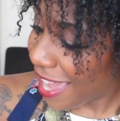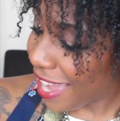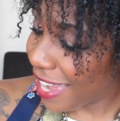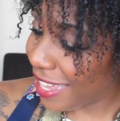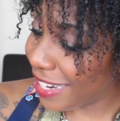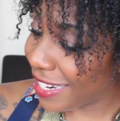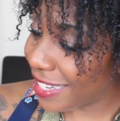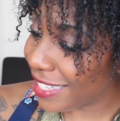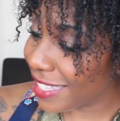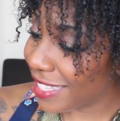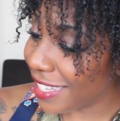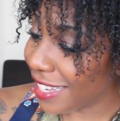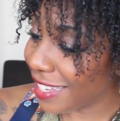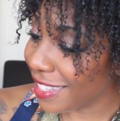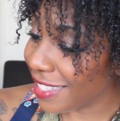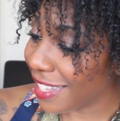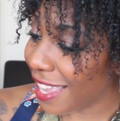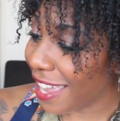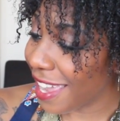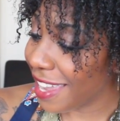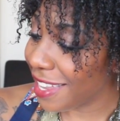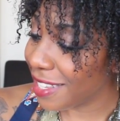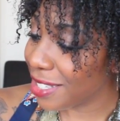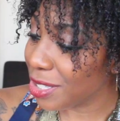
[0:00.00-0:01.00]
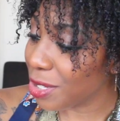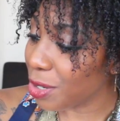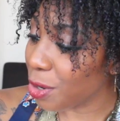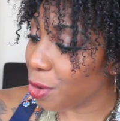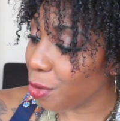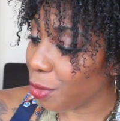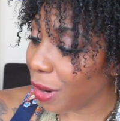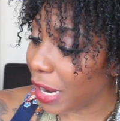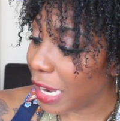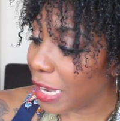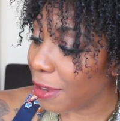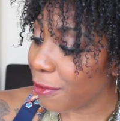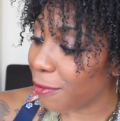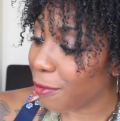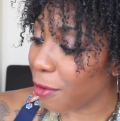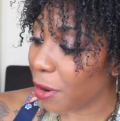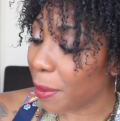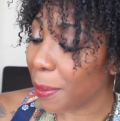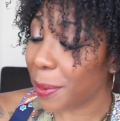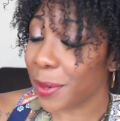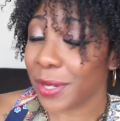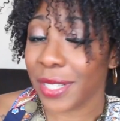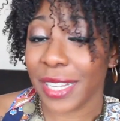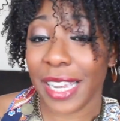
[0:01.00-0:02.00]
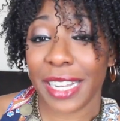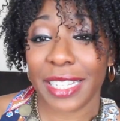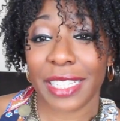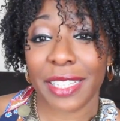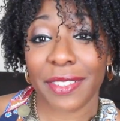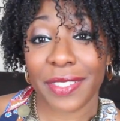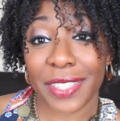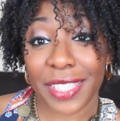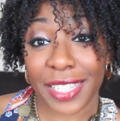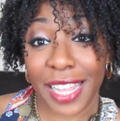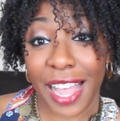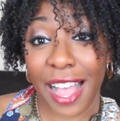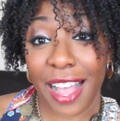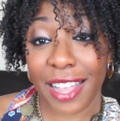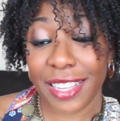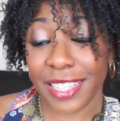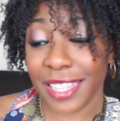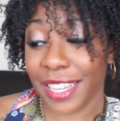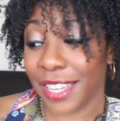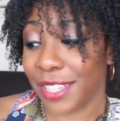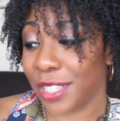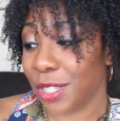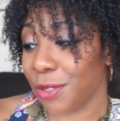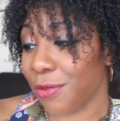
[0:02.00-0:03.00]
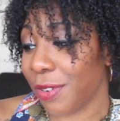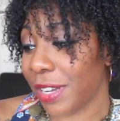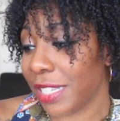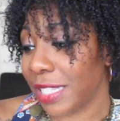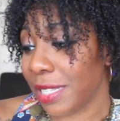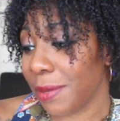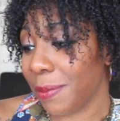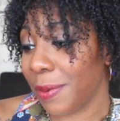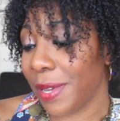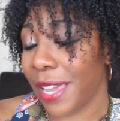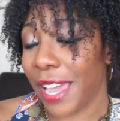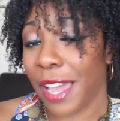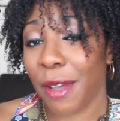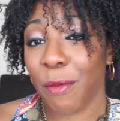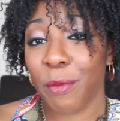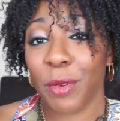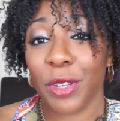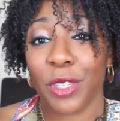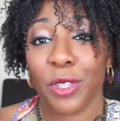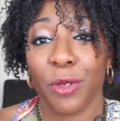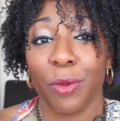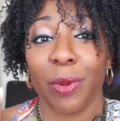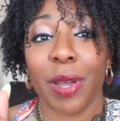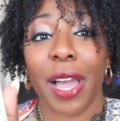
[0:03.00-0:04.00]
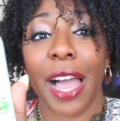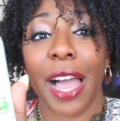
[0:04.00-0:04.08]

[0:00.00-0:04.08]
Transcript: And it says that it's great for protective styles. It is a recipe and we do